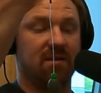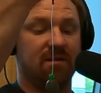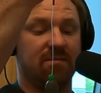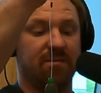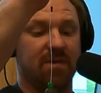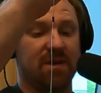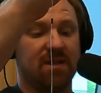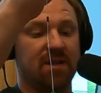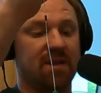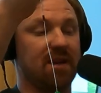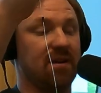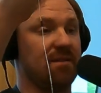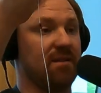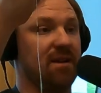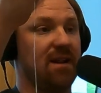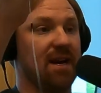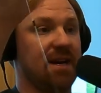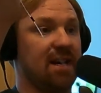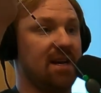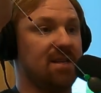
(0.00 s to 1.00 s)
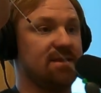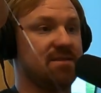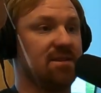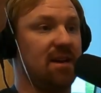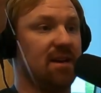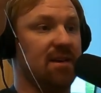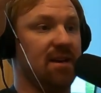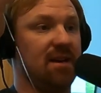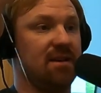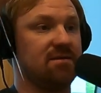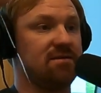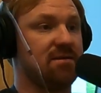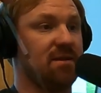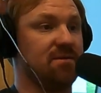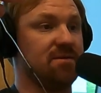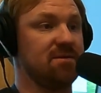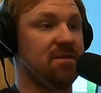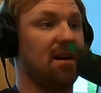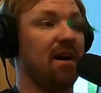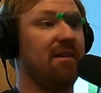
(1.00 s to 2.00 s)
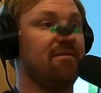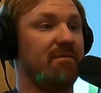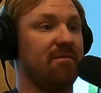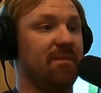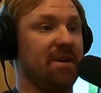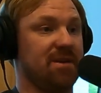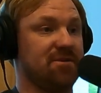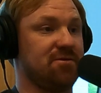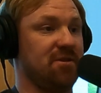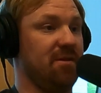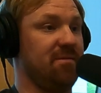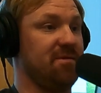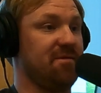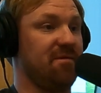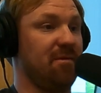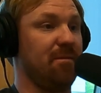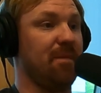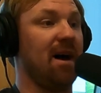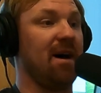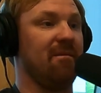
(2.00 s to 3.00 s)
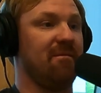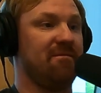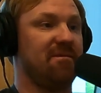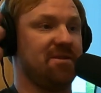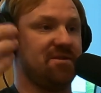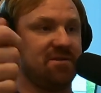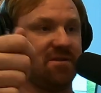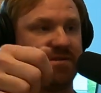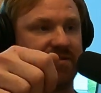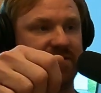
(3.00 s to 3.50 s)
But legally, I can't say that. So it's not for big drum. It's for bottom fishing.